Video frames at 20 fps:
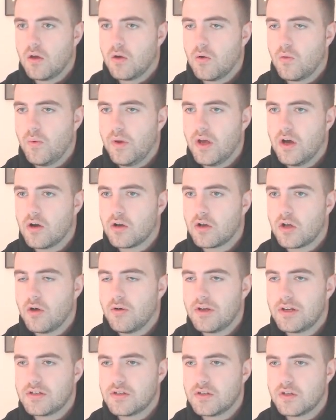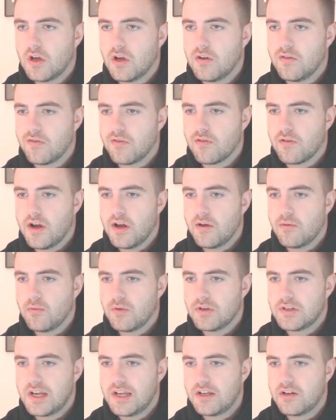We are going to go for it. We're
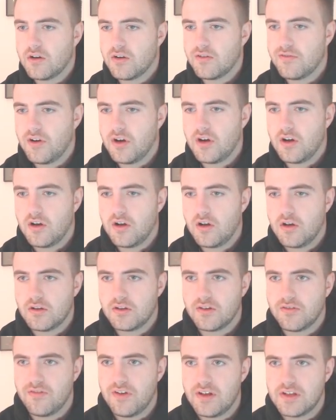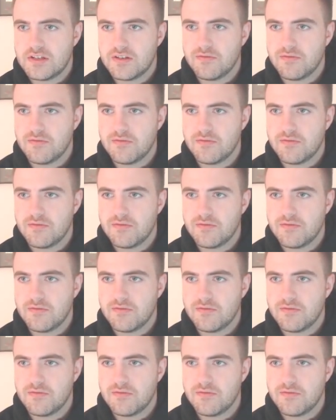taking off our defensive